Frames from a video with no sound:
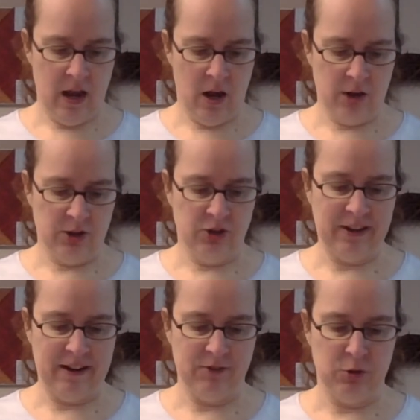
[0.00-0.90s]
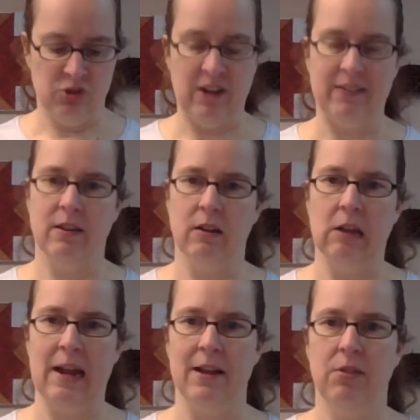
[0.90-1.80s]
Uh, you just have to adjust the
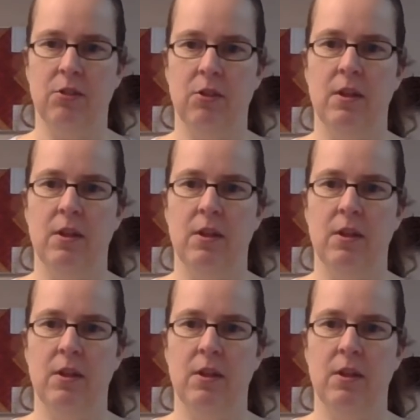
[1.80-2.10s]
length.